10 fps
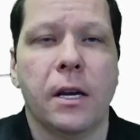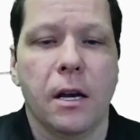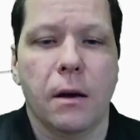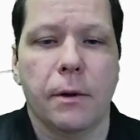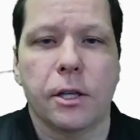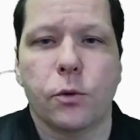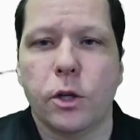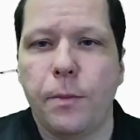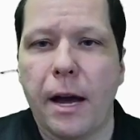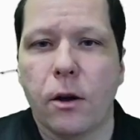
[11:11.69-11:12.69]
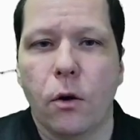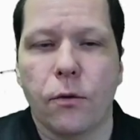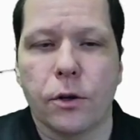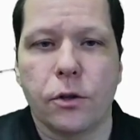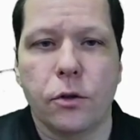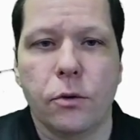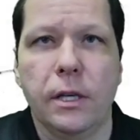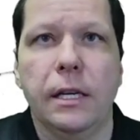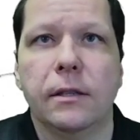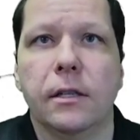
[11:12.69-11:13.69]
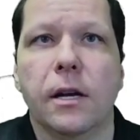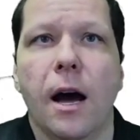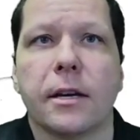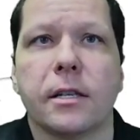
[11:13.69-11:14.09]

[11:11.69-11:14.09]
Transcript: I'm going to switch back over to the docs,